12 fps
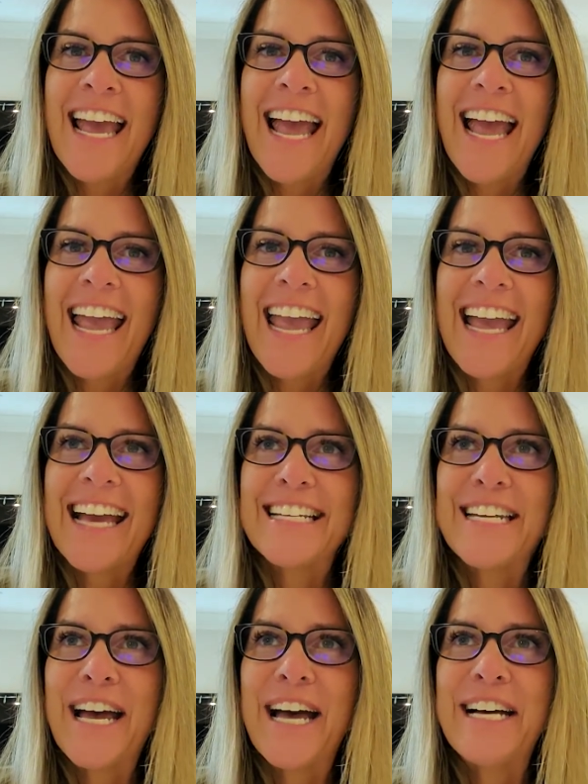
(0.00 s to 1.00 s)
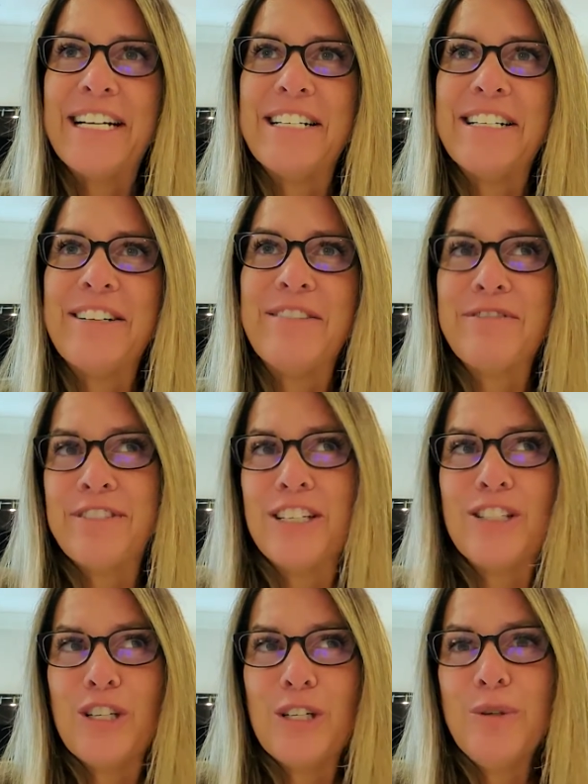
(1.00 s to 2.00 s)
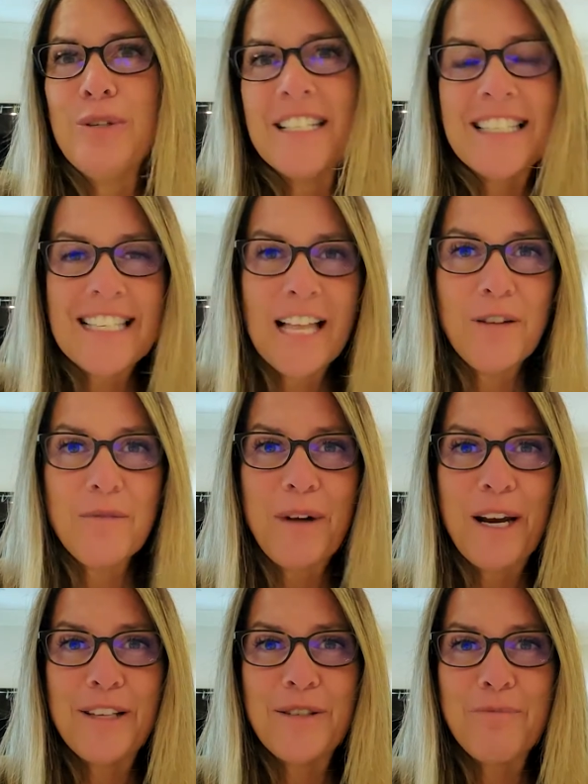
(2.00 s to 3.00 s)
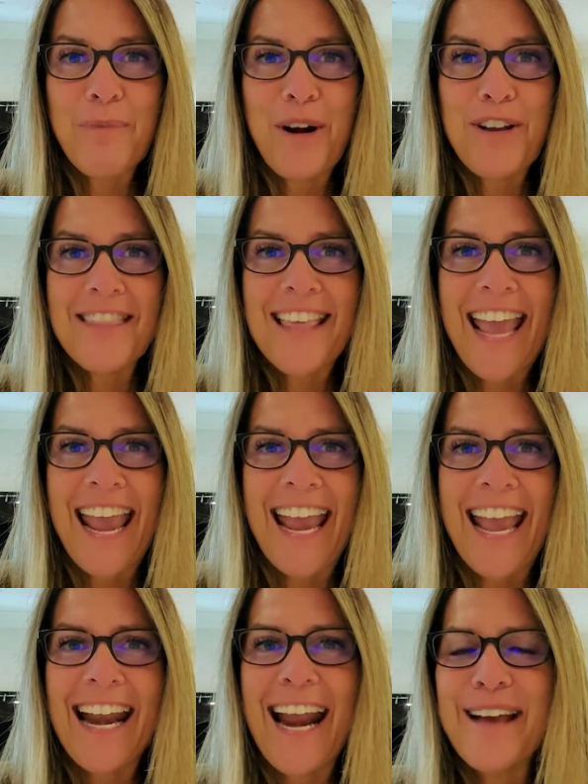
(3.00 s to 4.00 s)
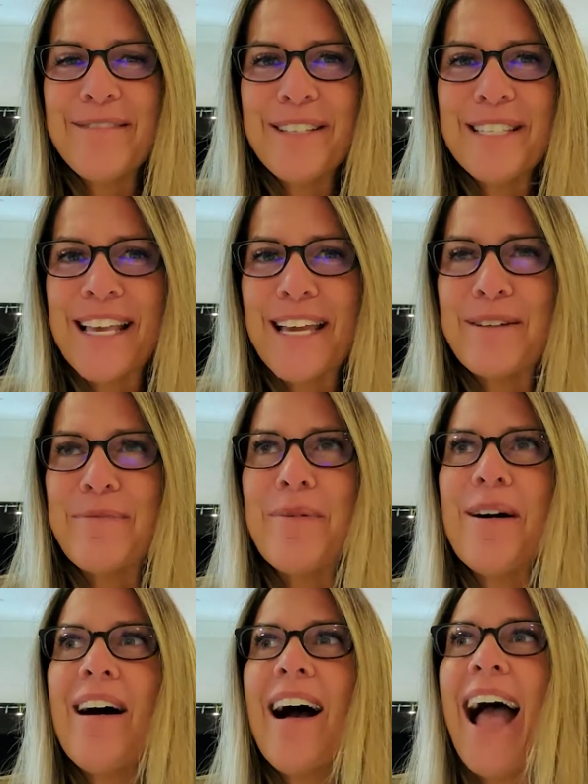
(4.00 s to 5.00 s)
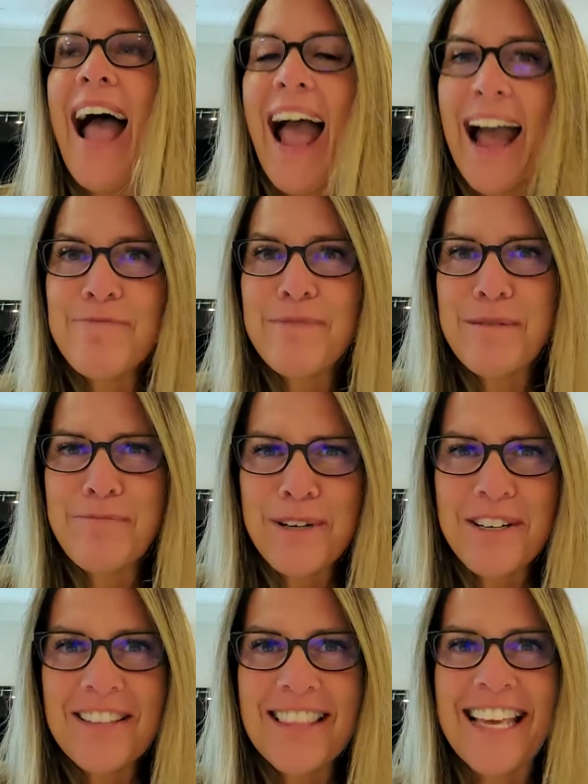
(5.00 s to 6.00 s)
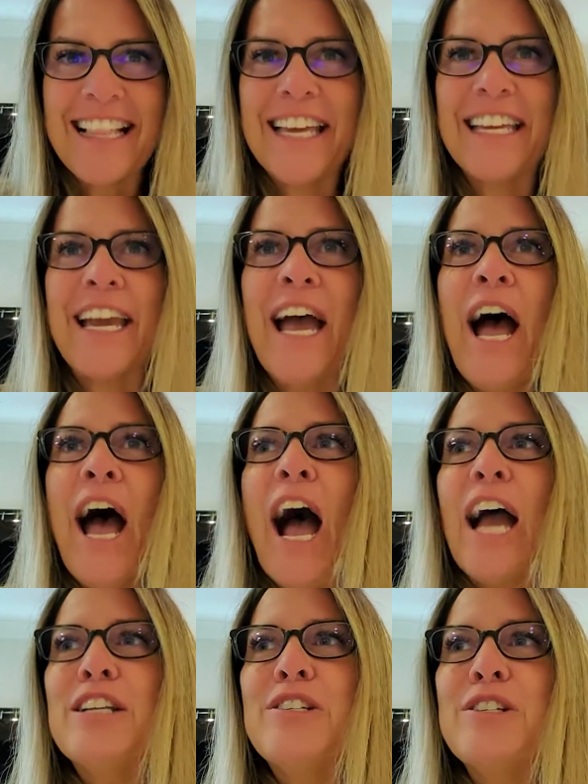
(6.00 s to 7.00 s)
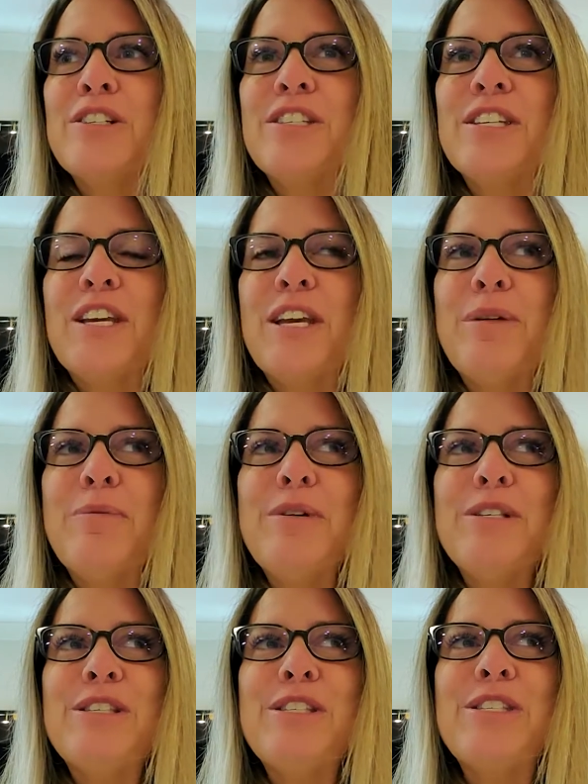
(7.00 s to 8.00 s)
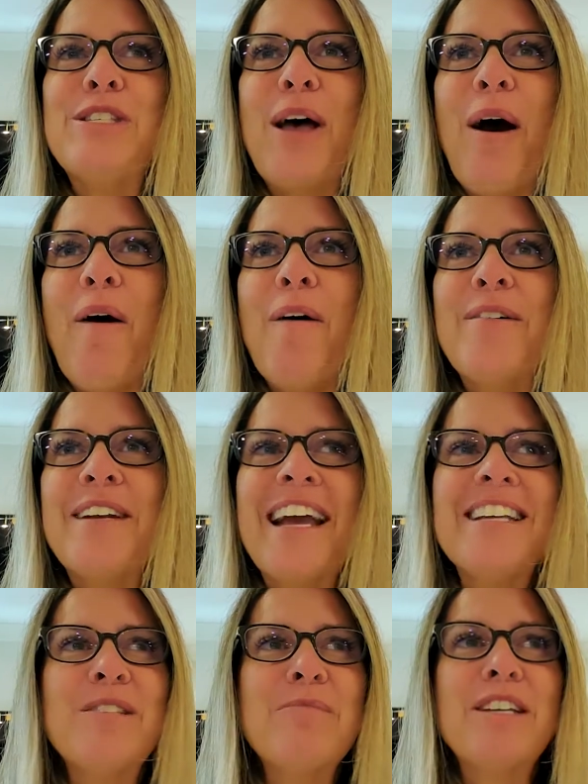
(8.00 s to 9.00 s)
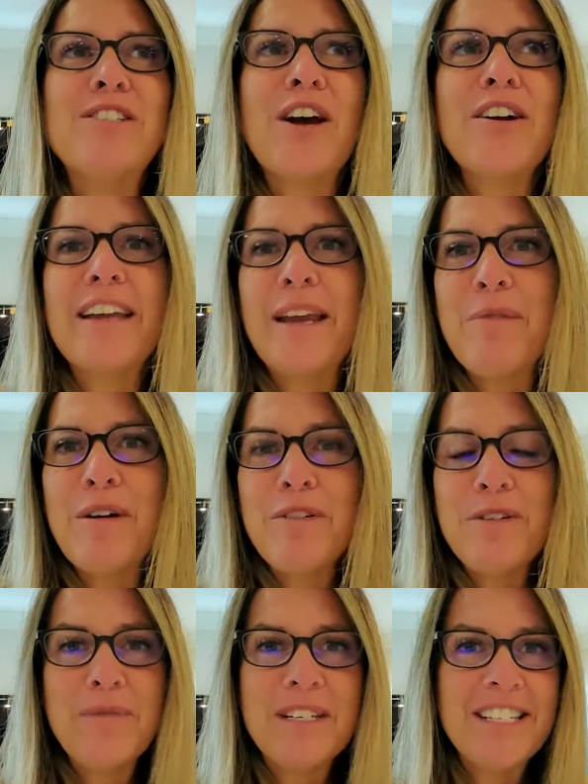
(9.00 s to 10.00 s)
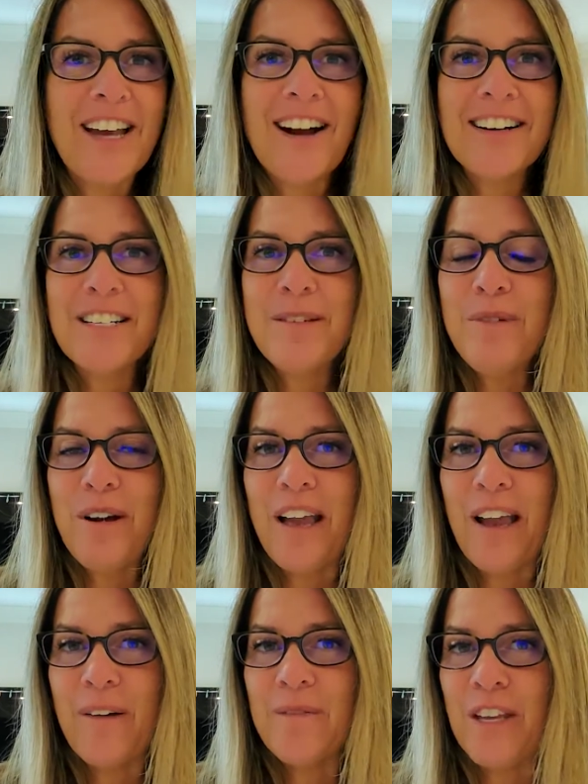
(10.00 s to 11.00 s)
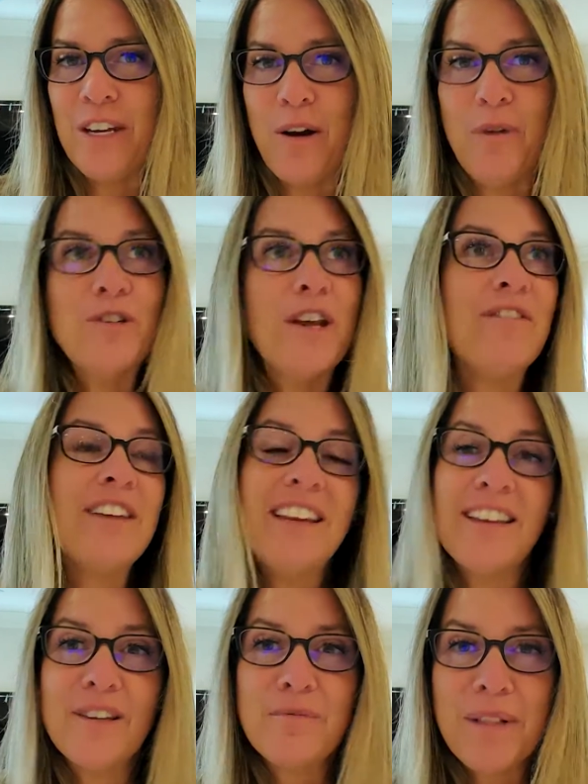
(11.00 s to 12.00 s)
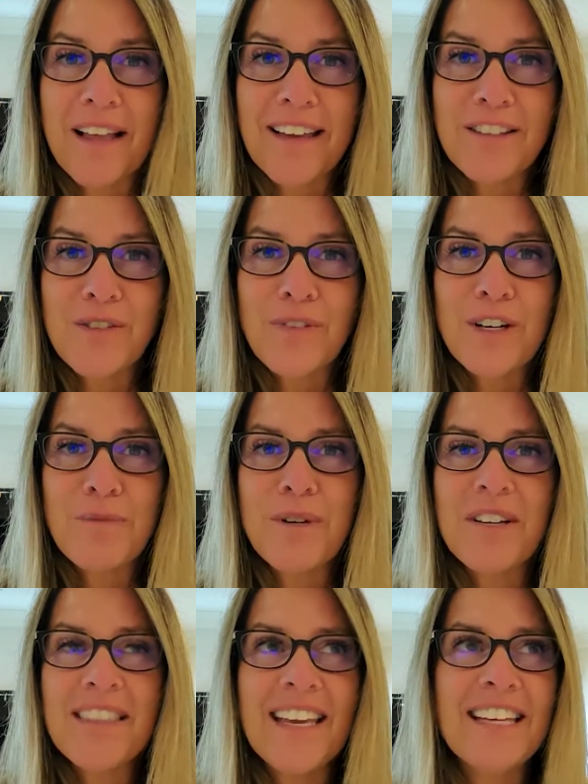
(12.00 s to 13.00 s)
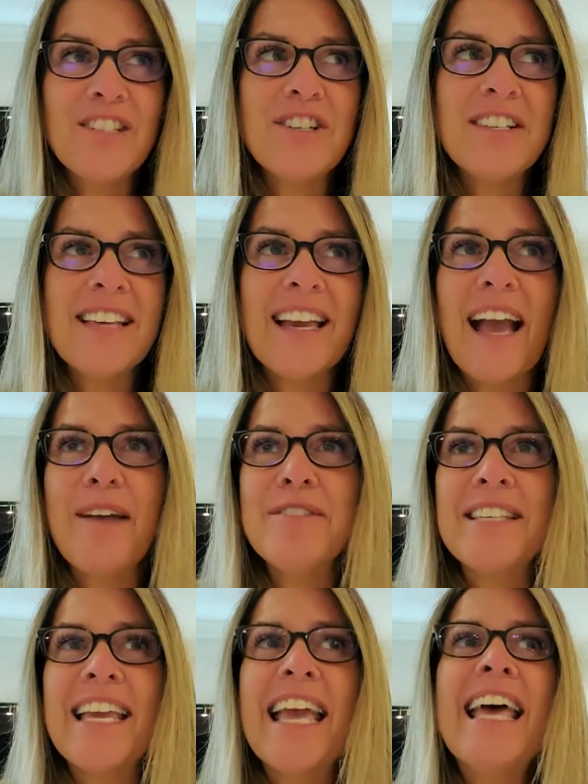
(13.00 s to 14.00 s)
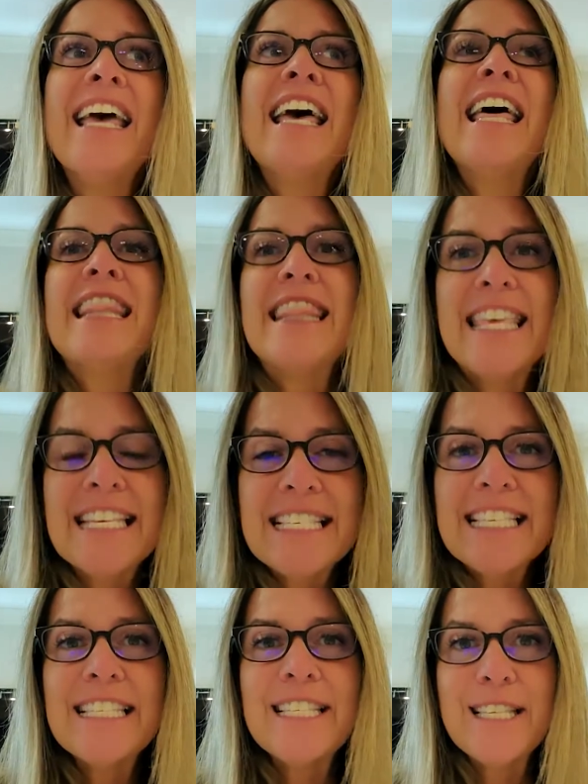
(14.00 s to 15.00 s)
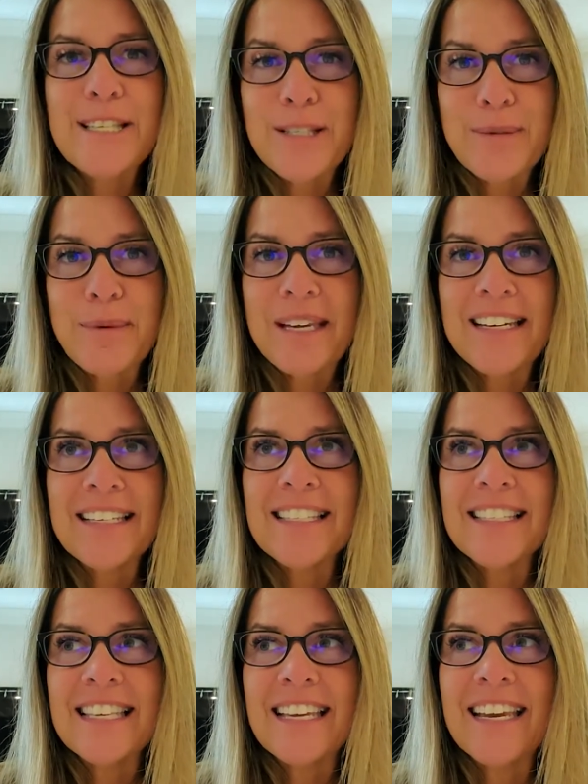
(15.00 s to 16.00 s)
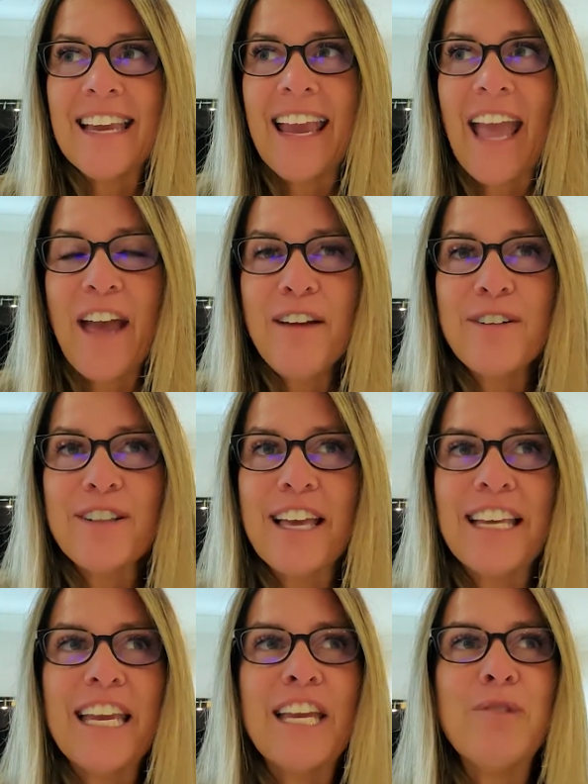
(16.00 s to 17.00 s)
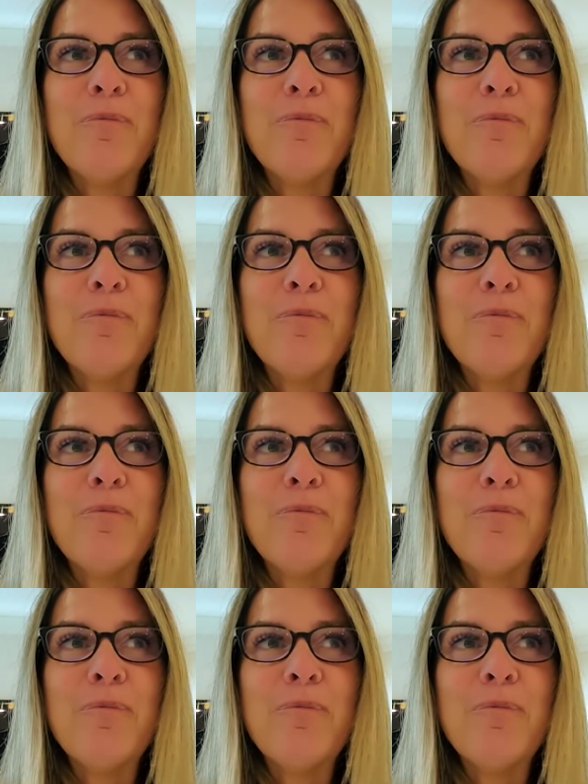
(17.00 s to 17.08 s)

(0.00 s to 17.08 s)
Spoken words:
And to celebrate his birthday. And I was like, well, happy birthday. Like, it was so nice. And my daughter came over and we talked to him, like, do you have any other plans for your birthday? And I was like, this is the sweetest thing ever. Like,